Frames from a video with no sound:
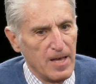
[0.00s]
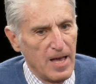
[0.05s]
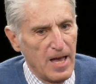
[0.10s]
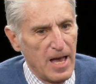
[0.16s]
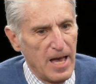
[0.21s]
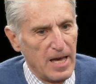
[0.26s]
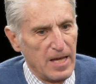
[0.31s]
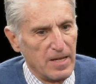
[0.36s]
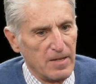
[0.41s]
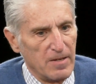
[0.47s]

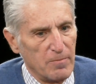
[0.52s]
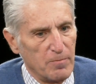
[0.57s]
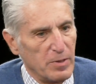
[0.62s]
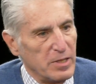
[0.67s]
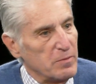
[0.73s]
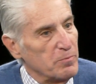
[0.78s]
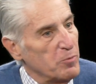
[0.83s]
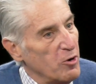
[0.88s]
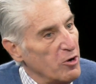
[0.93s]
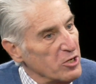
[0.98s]
And, but
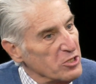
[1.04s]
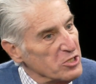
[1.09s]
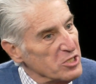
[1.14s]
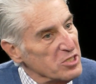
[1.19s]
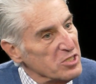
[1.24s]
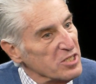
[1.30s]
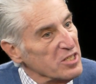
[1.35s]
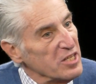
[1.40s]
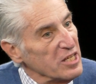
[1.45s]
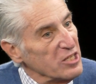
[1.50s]
in
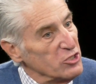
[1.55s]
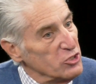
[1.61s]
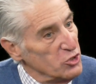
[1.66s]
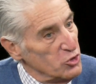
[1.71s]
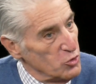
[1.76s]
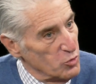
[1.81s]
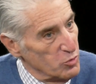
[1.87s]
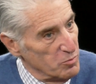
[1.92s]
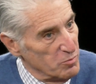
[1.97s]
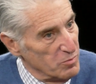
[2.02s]
Parkchester, they
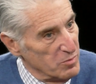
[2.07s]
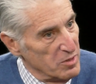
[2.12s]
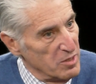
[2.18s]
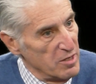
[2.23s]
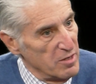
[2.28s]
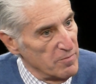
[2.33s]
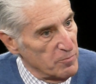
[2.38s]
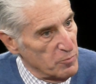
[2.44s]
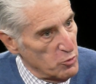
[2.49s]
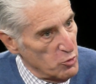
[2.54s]
do.
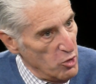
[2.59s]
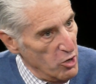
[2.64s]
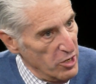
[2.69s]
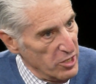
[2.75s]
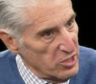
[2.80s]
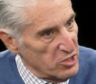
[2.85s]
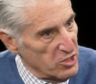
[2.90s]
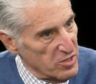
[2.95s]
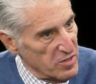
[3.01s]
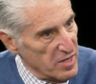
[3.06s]
Prior
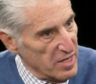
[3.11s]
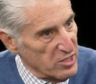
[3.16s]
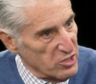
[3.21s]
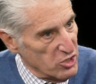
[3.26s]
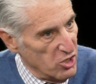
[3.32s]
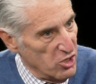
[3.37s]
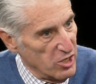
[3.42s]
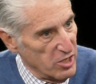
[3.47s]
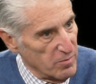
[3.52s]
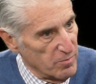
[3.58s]
to that
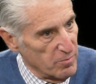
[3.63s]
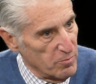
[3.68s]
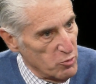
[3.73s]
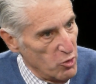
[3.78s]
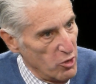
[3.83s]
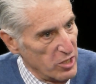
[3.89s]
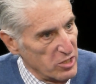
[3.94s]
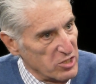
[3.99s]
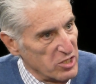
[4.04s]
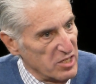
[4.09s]
time,
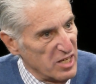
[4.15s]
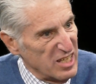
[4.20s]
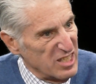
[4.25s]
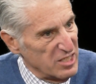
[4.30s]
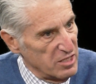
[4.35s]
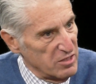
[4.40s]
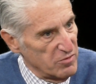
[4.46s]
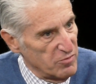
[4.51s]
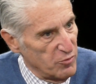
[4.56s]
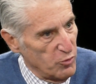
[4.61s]
prior to
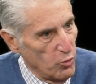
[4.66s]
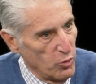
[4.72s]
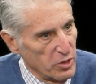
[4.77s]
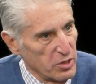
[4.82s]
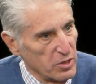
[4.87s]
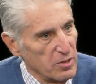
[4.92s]
1940.